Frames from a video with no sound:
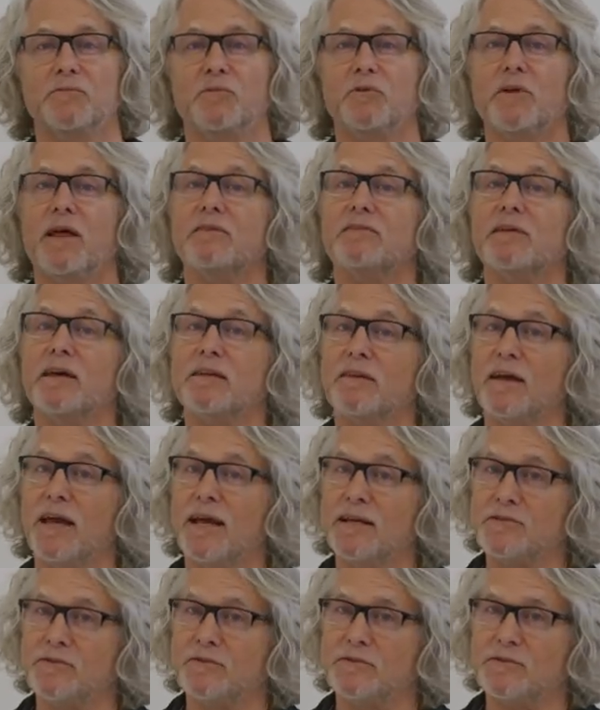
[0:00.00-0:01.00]
Well, I think the
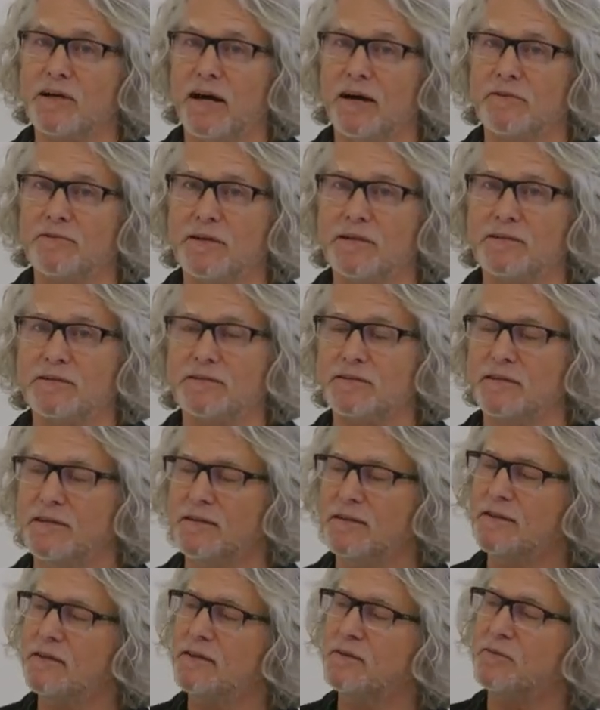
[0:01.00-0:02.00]
answer is obvious,
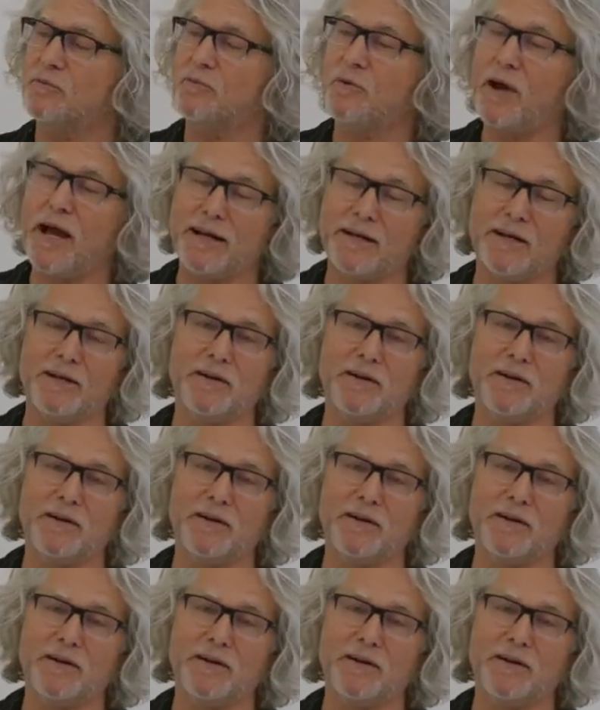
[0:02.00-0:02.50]
right